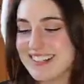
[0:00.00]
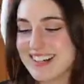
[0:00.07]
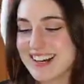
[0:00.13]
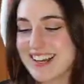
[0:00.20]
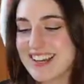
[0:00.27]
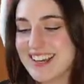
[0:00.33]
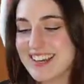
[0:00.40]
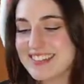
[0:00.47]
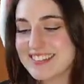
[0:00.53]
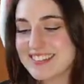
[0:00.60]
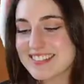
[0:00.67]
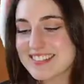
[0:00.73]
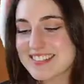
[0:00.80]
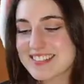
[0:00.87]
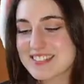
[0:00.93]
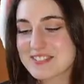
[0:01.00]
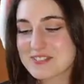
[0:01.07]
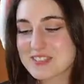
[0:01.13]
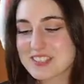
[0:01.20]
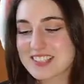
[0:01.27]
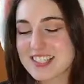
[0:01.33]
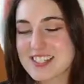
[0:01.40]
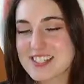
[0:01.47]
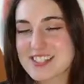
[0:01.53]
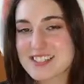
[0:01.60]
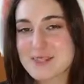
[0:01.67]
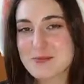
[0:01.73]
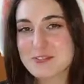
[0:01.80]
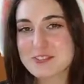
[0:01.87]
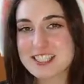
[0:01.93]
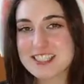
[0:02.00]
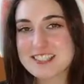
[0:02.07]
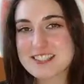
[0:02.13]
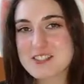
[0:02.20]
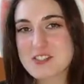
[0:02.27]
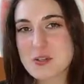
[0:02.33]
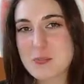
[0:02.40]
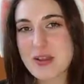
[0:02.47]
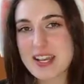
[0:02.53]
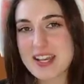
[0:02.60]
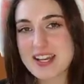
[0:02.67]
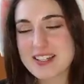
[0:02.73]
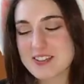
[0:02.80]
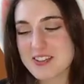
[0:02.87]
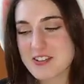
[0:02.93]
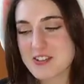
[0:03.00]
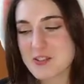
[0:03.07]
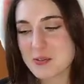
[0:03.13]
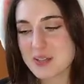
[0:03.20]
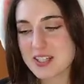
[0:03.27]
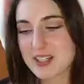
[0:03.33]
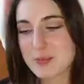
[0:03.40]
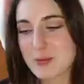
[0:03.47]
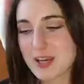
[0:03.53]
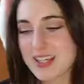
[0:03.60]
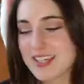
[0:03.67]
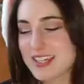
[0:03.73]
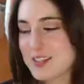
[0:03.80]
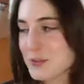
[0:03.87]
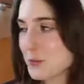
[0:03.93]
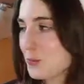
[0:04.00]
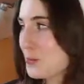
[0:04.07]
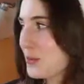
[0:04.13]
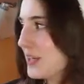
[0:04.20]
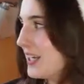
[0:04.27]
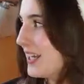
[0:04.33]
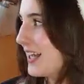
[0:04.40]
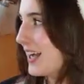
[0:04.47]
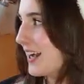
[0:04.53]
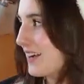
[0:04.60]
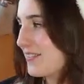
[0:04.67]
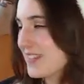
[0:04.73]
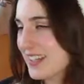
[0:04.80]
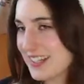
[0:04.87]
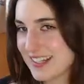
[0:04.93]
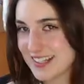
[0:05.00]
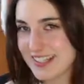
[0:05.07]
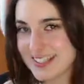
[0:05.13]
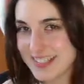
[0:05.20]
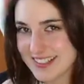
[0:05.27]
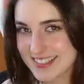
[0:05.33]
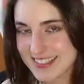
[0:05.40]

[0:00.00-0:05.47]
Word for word: I hate this relationship France and Japan are enjoying. Why can't we have that?